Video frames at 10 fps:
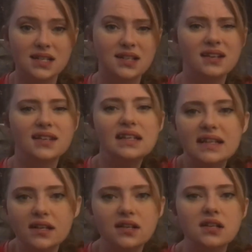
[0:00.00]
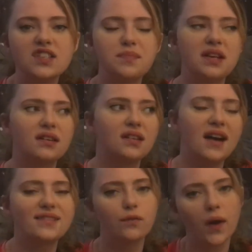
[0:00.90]
Sunday dinners mean a
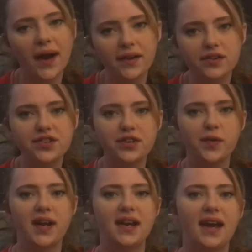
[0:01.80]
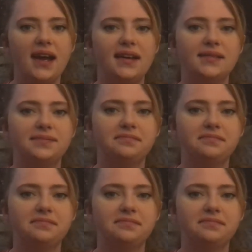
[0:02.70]
glass of wine or two at night.